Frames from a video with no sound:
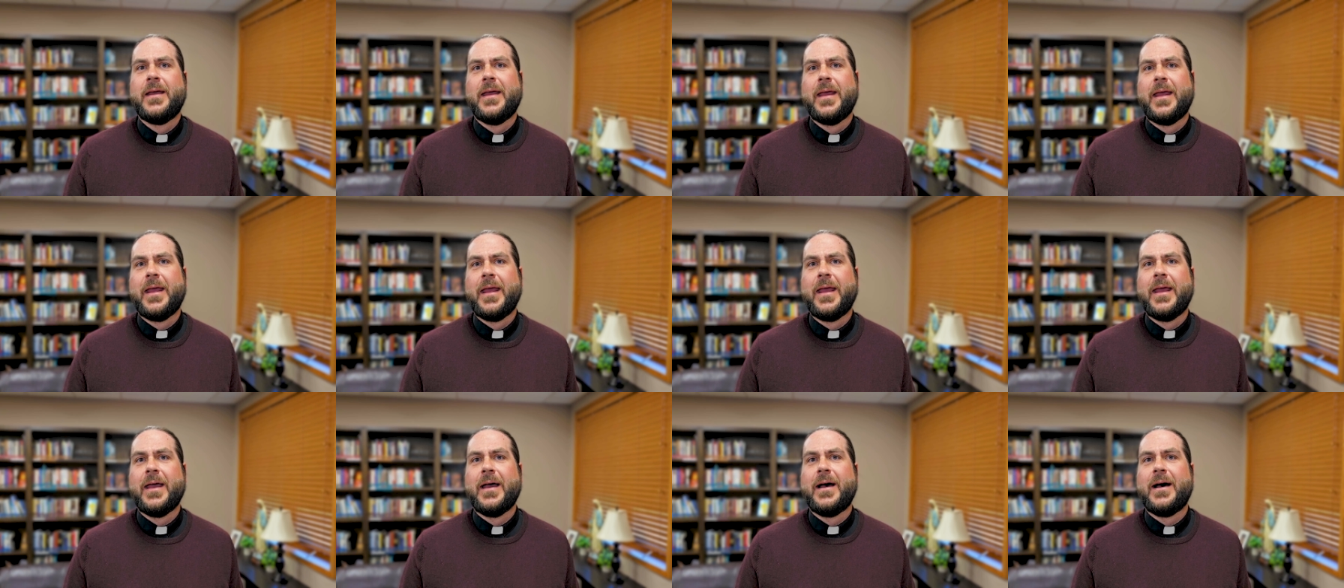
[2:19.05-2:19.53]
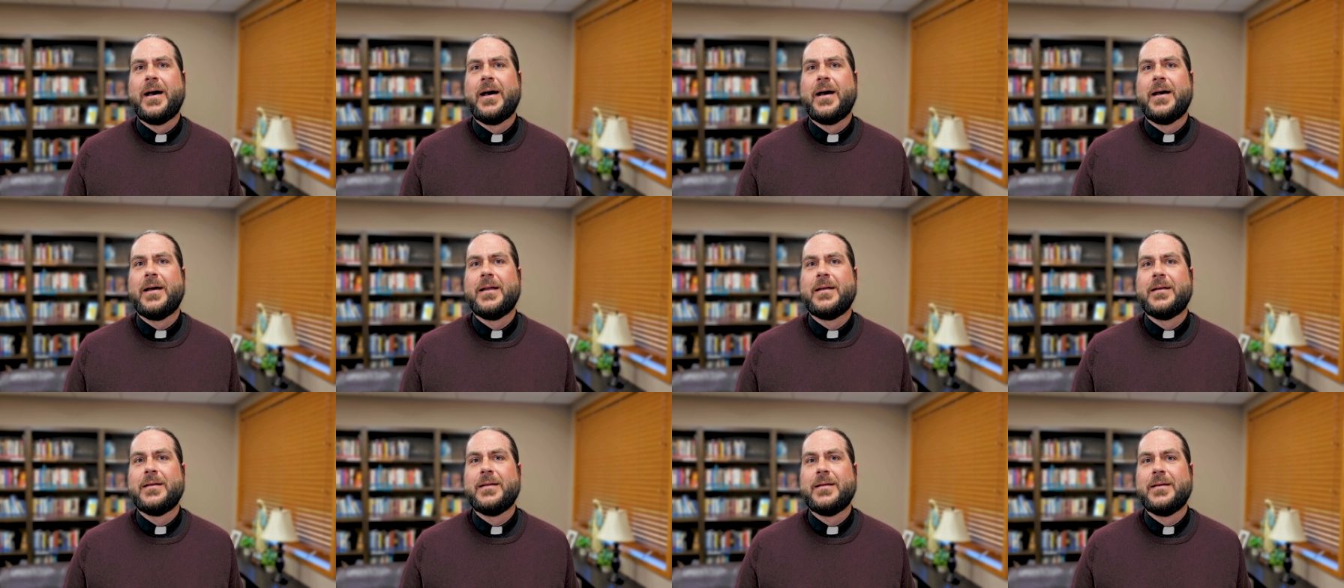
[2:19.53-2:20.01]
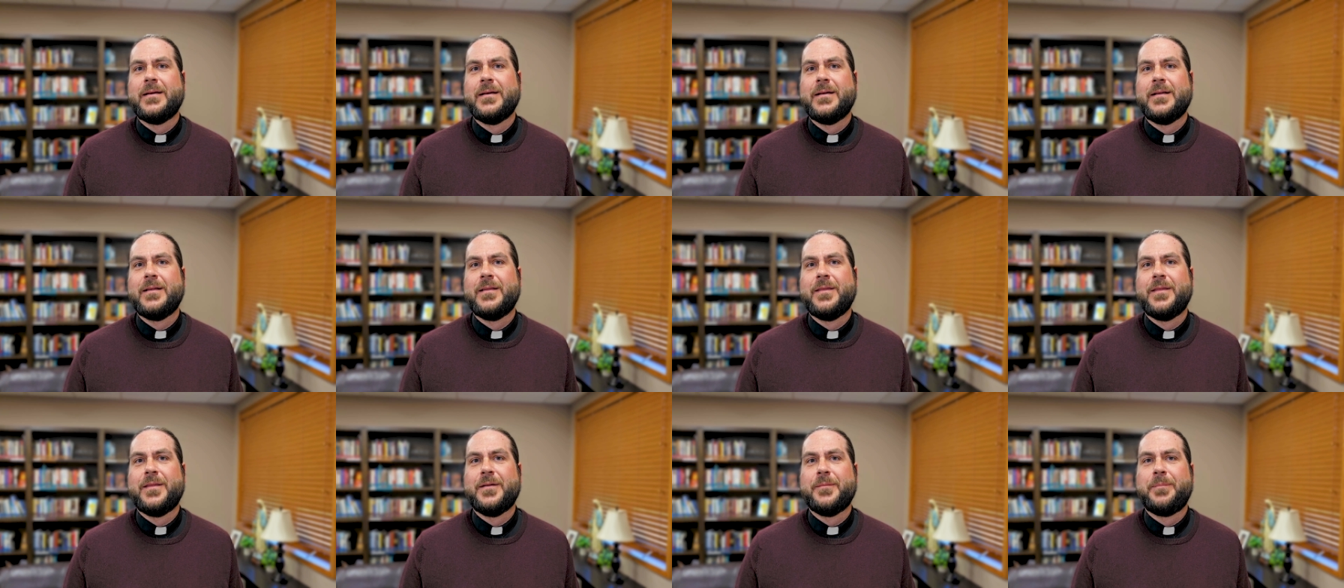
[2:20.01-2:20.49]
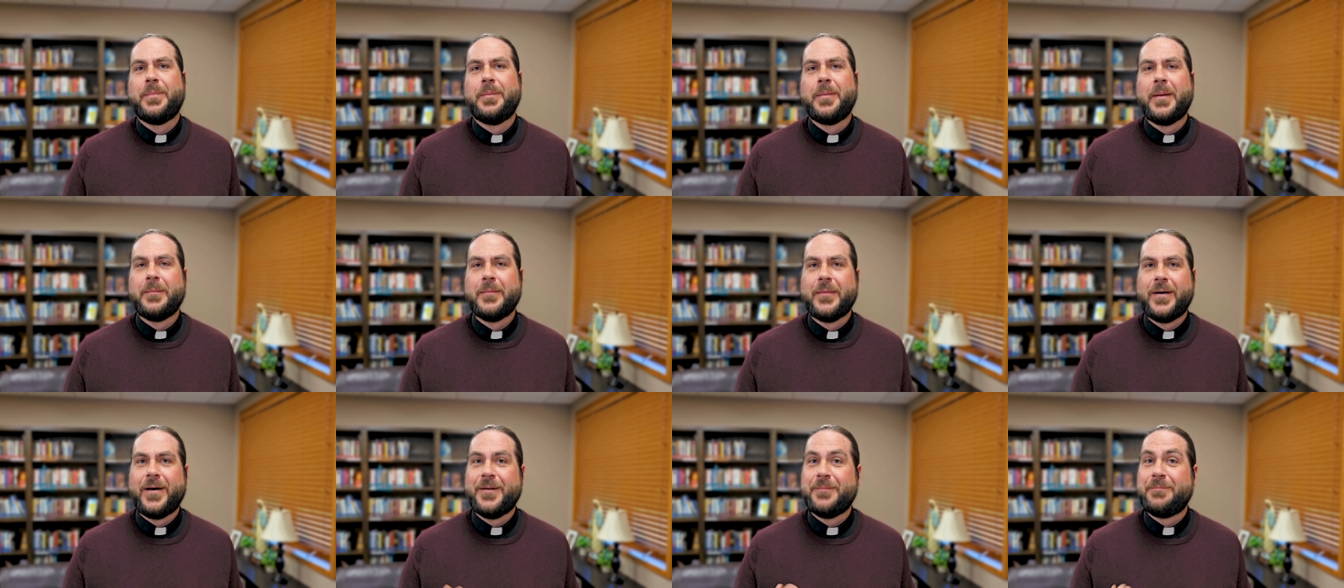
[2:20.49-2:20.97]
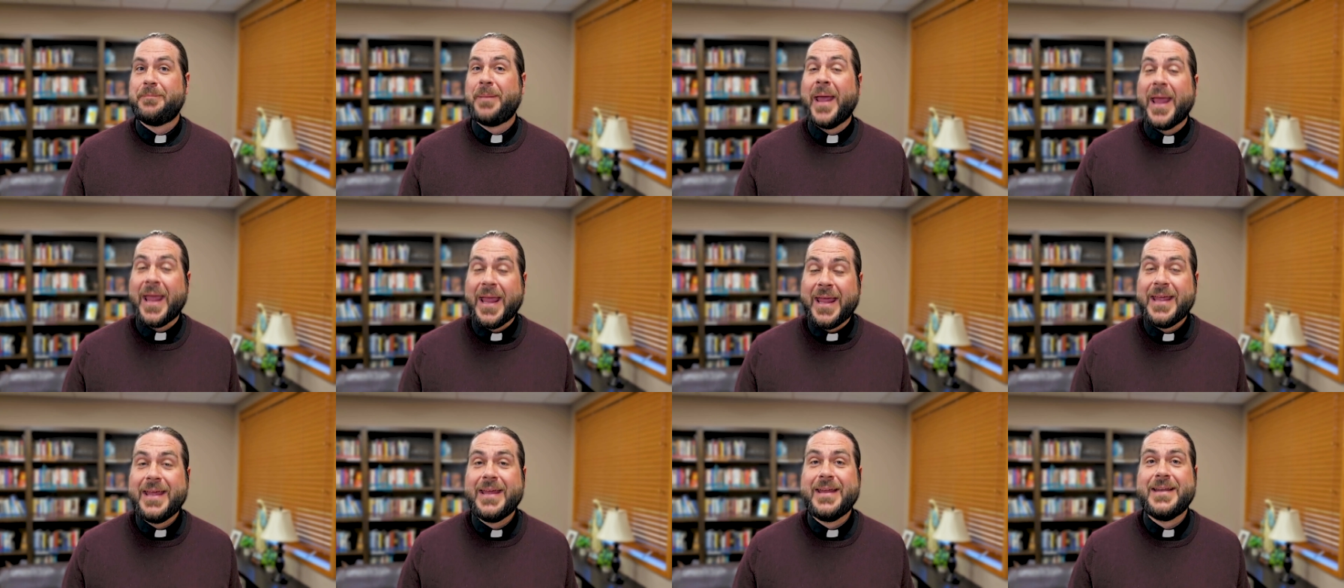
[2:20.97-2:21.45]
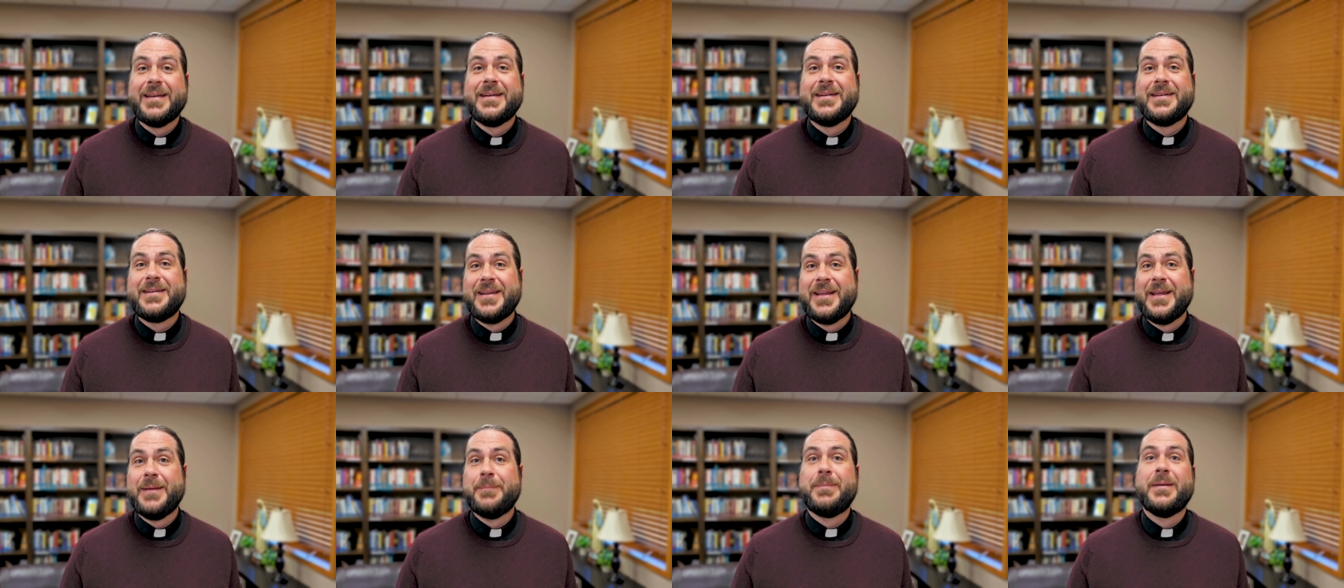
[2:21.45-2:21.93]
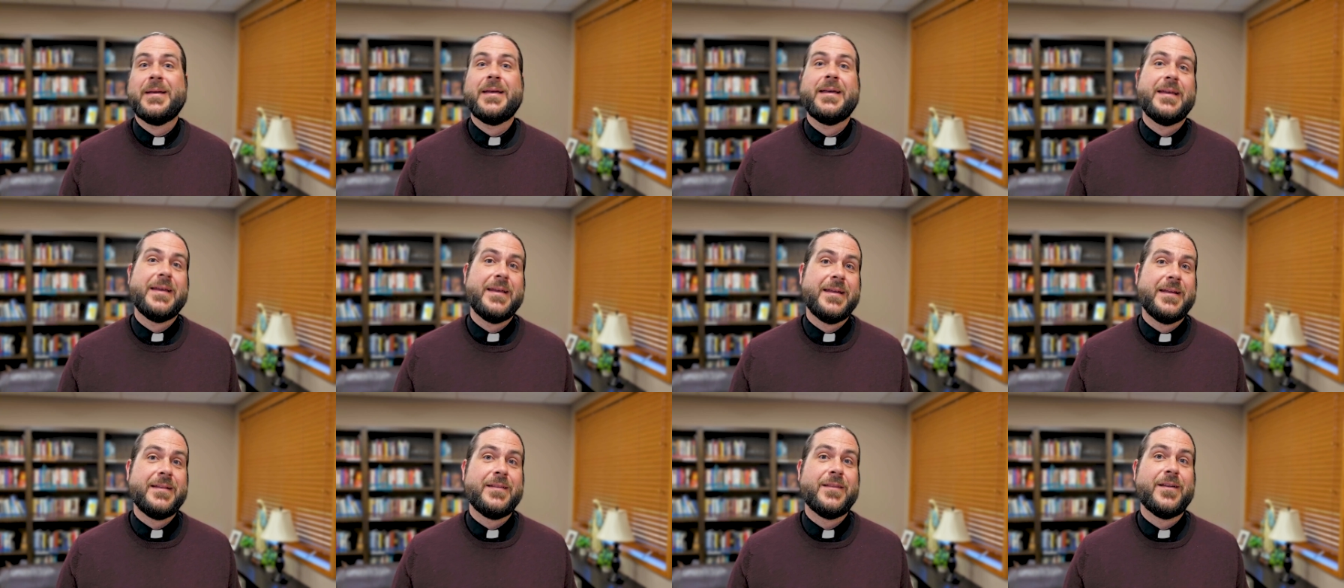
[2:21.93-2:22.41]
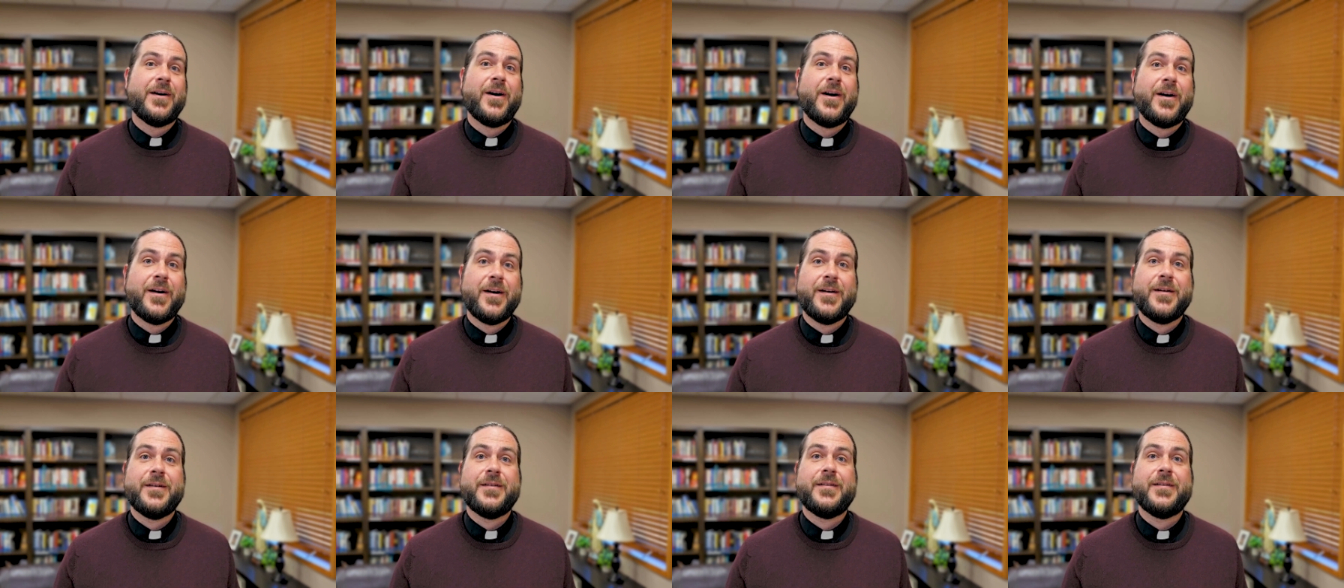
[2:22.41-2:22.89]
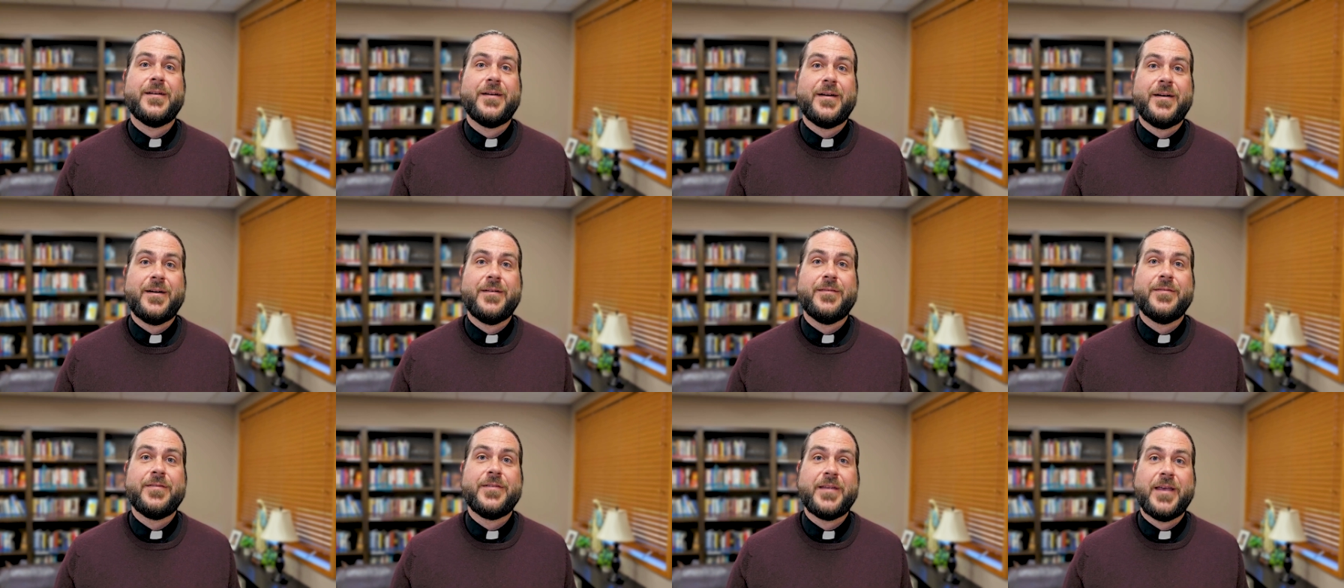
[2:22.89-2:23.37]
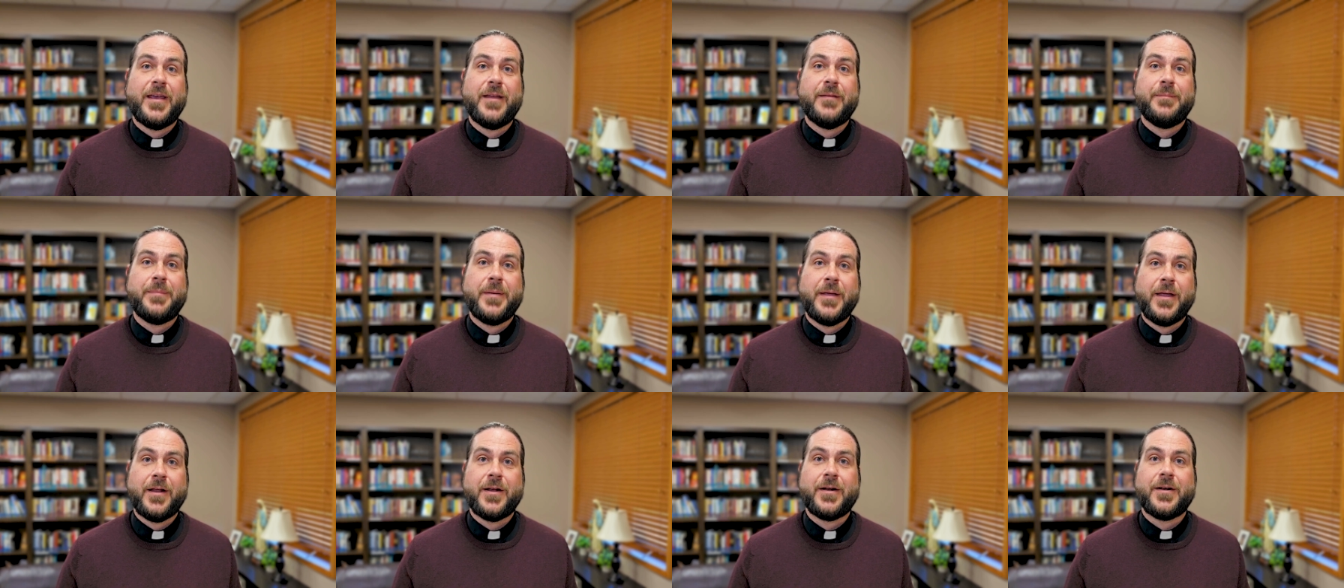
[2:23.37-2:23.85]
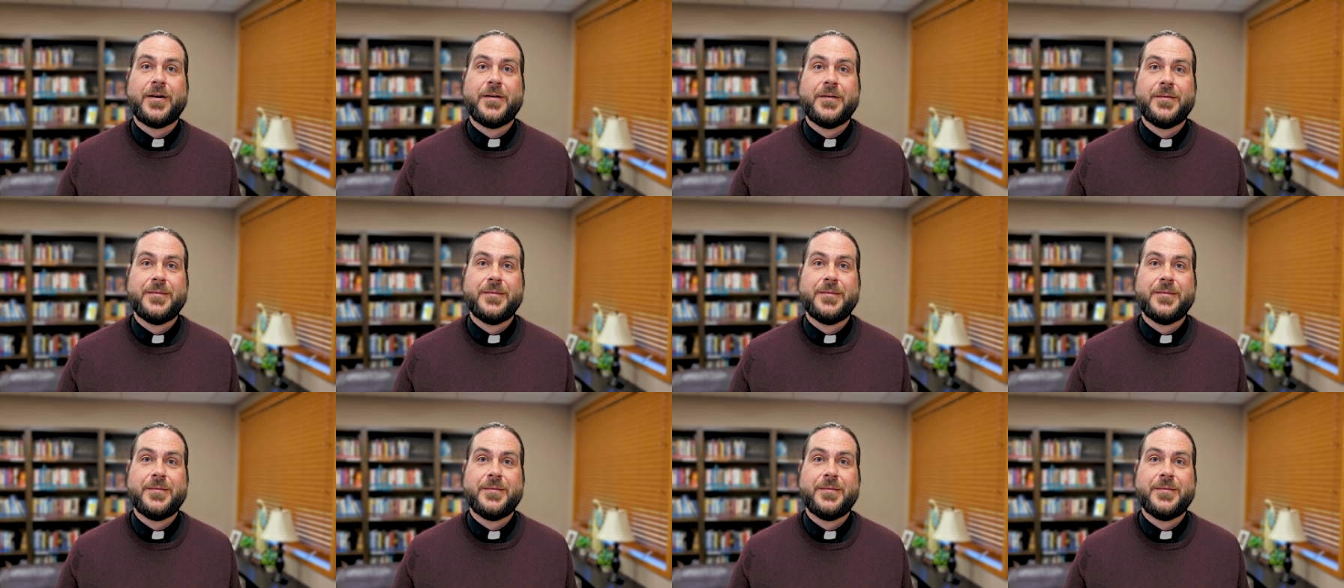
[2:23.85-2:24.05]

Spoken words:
and the pain deep in the heart of St. Peter.